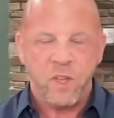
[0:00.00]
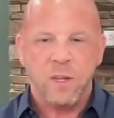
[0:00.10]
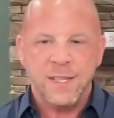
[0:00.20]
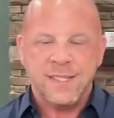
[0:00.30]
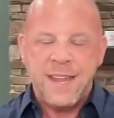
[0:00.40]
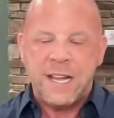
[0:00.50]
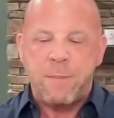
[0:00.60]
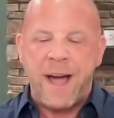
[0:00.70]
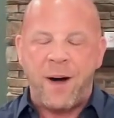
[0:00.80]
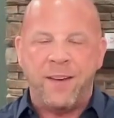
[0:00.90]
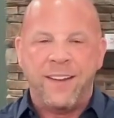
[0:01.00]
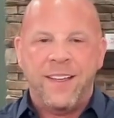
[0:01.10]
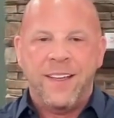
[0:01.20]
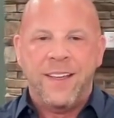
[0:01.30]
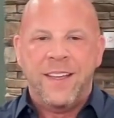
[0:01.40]
Let's think about
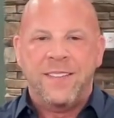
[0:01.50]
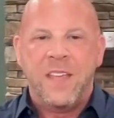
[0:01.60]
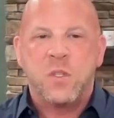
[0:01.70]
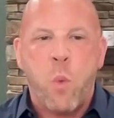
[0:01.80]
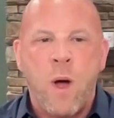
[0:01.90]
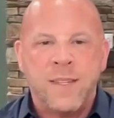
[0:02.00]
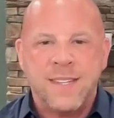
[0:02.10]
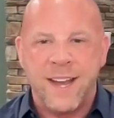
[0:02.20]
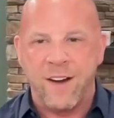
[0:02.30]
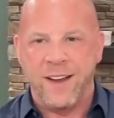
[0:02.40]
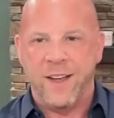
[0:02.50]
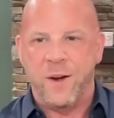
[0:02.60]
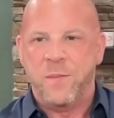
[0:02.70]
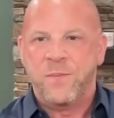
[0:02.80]
this one scenario.